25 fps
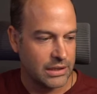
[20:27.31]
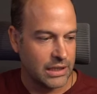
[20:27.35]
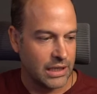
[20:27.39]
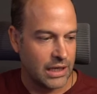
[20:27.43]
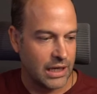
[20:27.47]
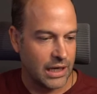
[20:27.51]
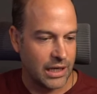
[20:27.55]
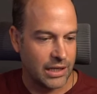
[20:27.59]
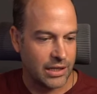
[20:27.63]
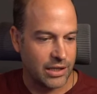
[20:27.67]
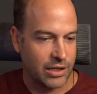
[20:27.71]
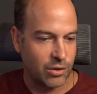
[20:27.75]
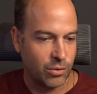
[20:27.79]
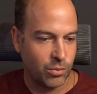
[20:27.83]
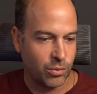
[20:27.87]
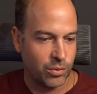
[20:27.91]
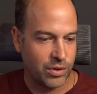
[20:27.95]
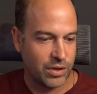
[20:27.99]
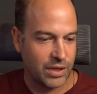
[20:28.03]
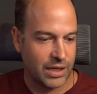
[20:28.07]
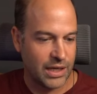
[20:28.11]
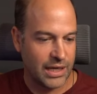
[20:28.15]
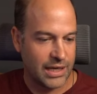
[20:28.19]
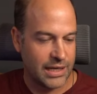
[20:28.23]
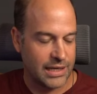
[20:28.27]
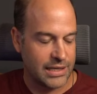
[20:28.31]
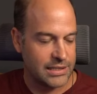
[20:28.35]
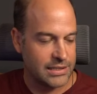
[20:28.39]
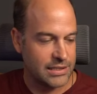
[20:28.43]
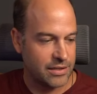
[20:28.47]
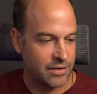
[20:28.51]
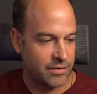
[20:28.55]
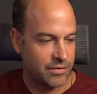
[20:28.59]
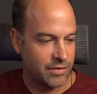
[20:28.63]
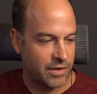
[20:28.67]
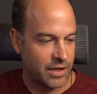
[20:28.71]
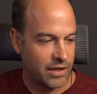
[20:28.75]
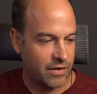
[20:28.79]
The cool thing is,
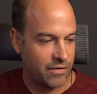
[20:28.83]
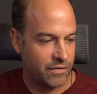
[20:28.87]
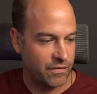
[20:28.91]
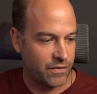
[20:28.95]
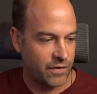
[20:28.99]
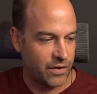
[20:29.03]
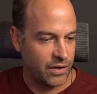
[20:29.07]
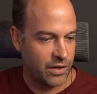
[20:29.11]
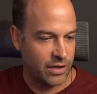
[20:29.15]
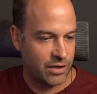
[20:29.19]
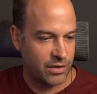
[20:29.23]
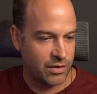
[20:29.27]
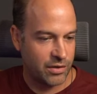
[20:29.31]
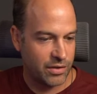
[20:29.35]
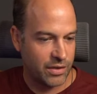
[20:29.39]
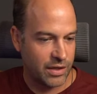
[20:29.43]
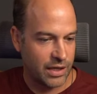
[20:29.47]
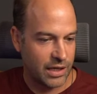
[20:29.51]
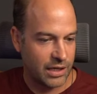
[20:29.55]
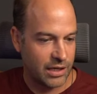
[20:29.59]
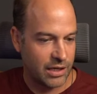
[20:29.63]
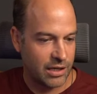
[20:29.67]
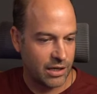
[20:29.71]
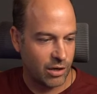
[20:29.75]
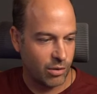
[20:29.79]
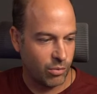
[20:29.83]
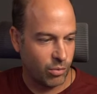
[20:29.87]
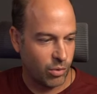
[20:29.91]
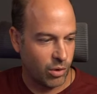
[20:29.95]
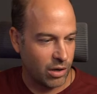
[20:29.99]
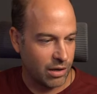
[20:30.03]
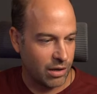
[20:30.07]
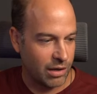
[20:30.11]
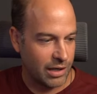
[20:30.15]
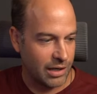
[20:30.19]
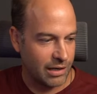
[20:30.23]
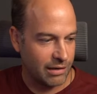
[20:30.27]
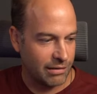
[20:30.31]
if you think,
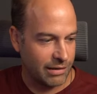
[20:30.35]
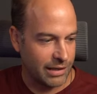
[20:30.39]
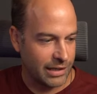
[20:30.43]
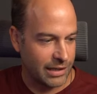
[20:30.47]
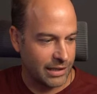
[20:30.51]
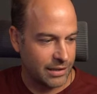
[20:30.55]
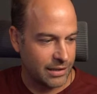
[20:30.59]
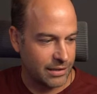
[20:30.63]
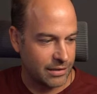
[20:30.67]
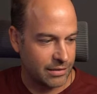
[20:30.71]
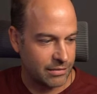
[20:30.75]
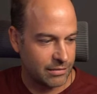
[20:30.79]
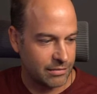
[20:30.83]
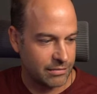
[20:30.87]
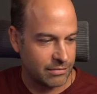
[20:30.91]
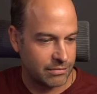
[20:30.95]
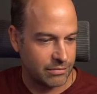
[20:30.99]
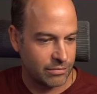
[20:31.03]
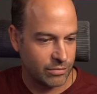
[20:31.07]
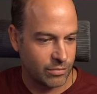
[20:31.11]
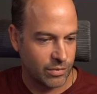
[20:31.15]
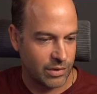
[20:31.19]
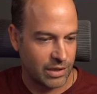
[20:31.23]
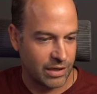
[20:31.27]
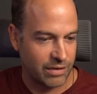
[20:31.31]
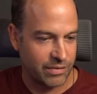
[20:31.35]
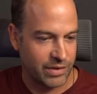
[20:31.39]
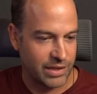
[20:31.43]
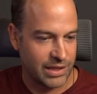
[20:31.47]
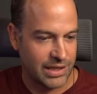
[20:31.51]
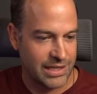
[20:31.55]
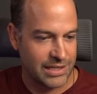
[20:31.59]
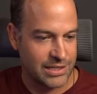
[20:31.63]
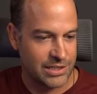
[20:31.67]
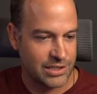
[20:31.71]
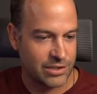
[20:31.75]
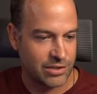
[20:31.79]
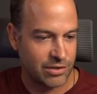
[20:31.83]
I like whatever
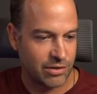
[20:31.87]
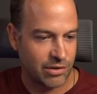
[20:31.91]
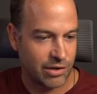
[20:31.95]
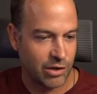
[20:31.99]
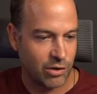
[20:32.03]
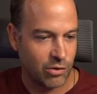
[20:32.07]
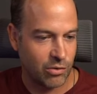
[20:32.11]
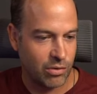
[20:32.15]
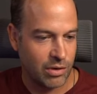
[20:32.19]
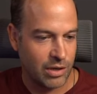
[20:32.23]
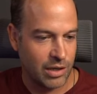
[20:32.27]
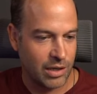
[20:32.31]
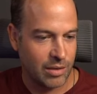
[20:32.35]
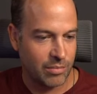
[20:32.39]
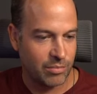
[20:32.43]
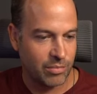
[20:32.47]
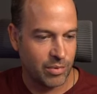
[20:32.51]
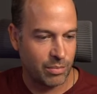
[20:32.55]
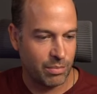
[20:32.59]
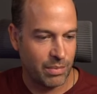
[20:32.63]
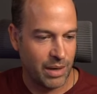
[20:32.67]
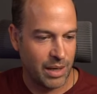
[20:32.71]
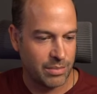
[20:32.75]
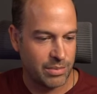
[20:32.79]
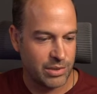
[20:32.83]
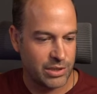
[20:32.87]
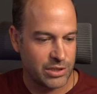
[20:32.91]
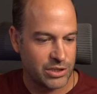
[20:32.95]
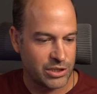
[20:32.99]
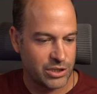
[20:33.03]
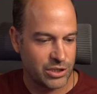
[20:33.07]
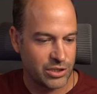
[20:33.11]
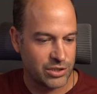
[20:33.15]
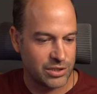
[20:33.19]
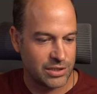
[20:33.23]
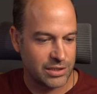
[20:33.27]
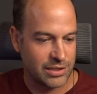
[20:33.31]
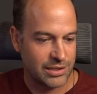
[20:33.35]
this style, but maybe it's
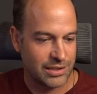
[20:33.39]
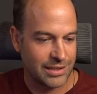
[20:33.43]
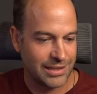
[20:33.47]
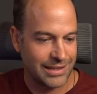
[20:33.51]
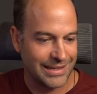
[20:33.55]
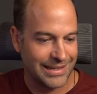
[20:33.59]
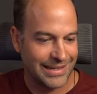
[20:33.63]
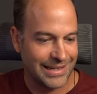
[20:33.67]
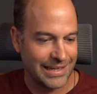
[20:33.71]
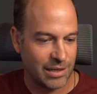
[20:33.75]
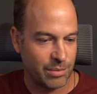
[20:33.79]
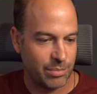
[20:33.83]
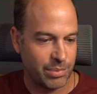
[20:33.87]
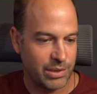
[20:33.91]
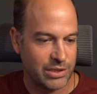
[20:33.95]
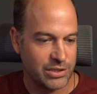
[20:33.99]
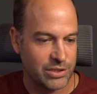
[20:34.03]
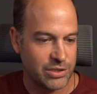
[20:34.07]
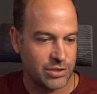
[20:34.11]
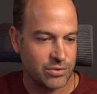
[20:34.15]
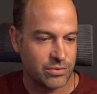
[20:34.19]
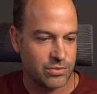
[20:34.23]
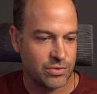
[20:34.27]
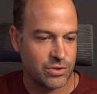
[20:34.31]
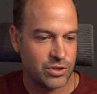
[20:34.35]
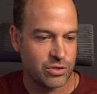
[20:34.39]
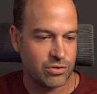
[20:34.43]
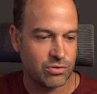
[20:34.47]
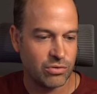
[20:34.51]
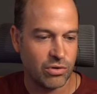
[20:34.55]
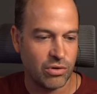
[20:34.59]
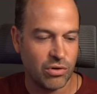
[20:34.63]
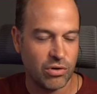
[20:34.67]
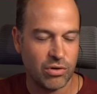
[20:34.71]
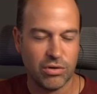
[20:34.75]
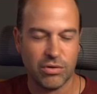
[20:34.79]
just a little bit too strong,